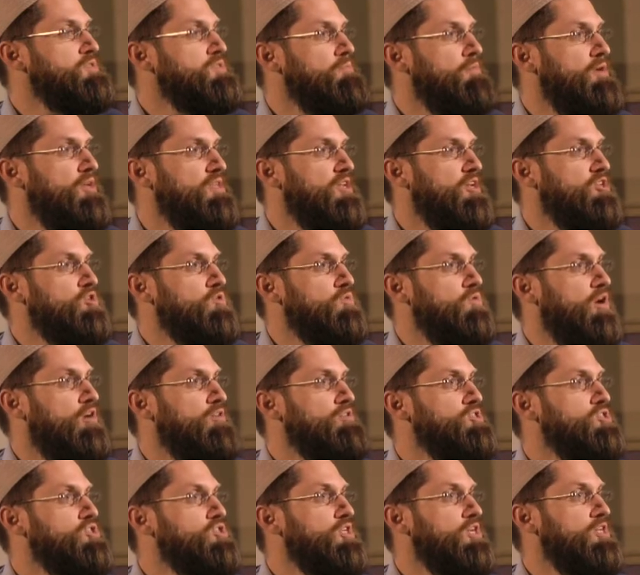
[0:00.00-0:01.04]
to make that du'a
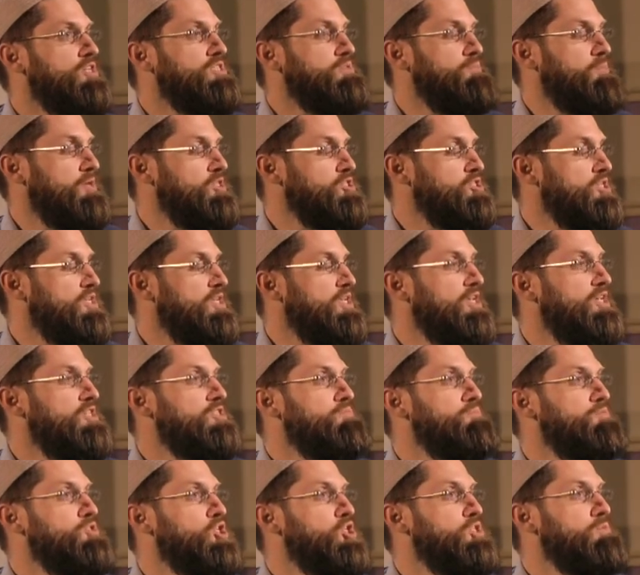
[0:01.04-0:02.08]
is
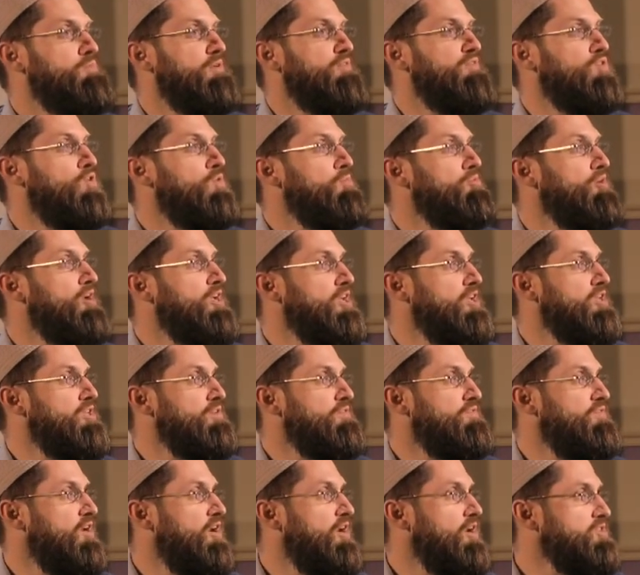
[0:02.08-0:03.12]
just before breaking the
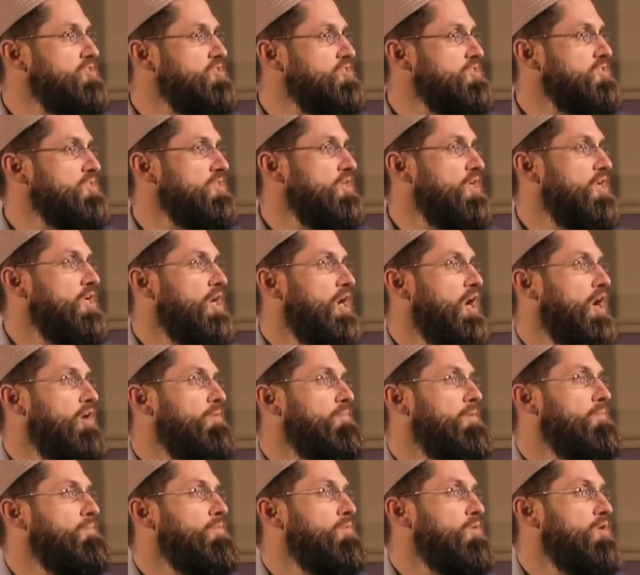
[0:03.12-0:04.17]
fast. I
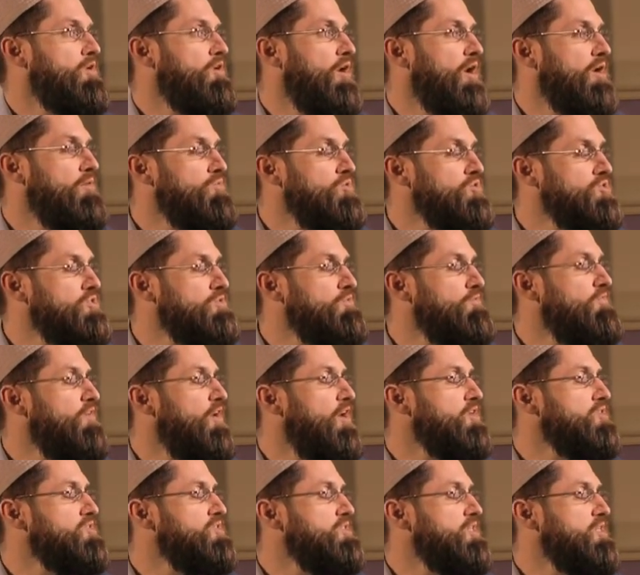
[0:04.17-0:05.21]
remember when I was
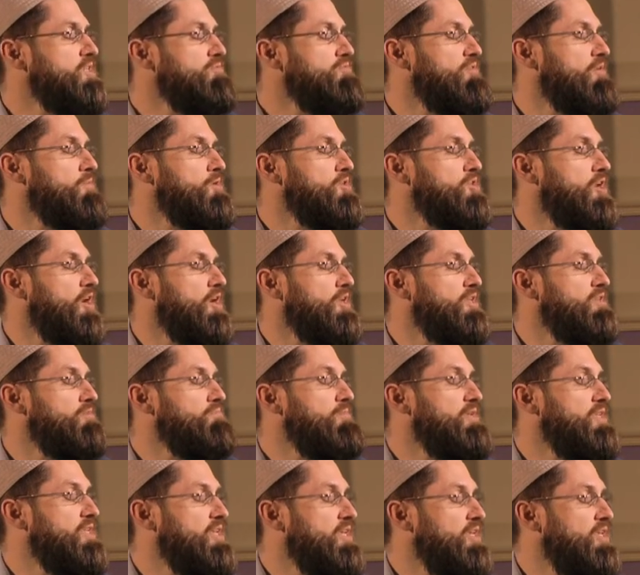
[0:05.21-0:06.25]
fasting Ramadan in
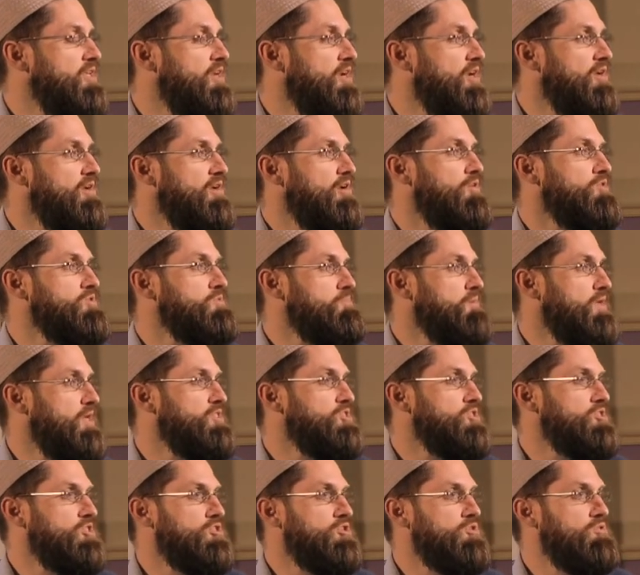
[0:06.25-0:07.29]
Medina, I was
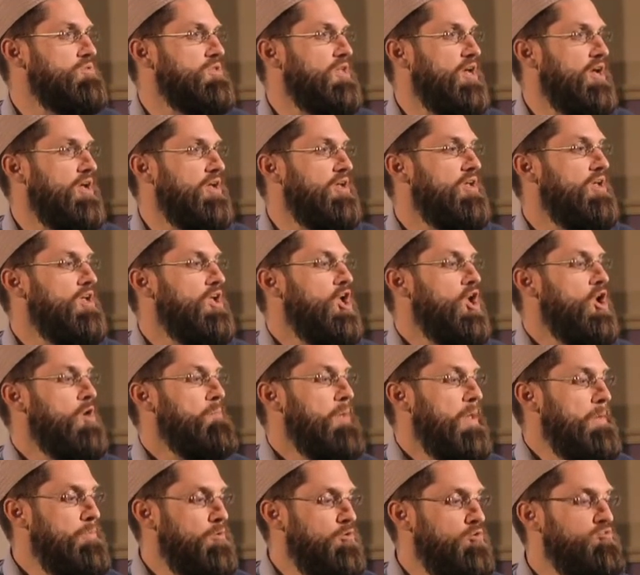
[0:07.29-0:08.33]
blessed to do that.
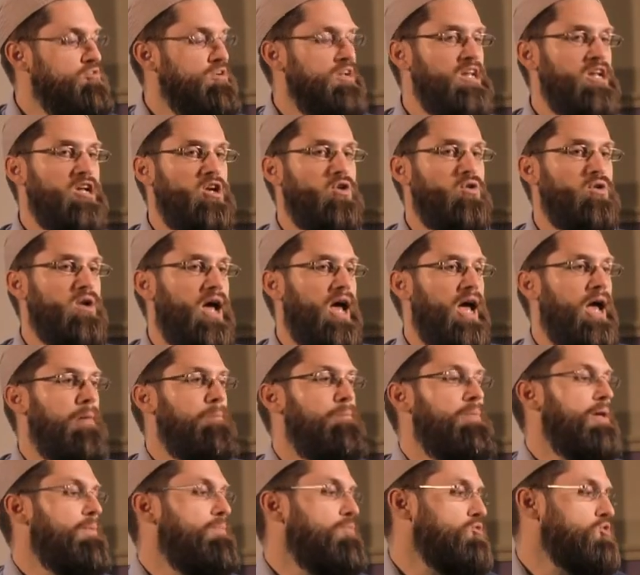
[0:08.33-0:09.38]
People were reading
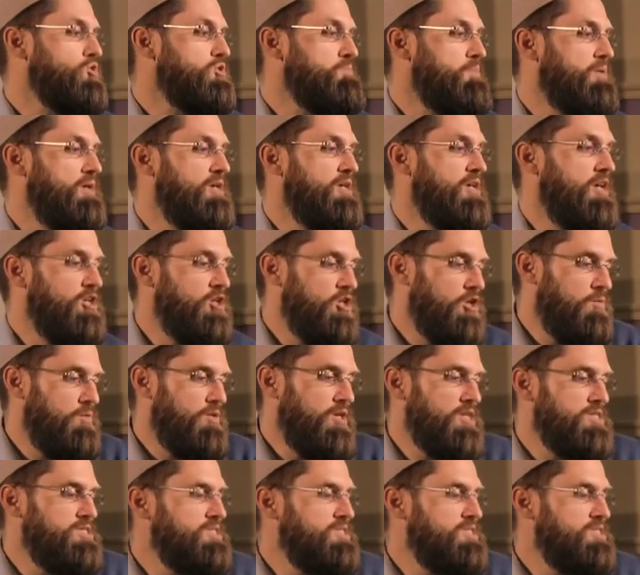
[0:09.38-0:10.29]
Quran, people were speaking. When they're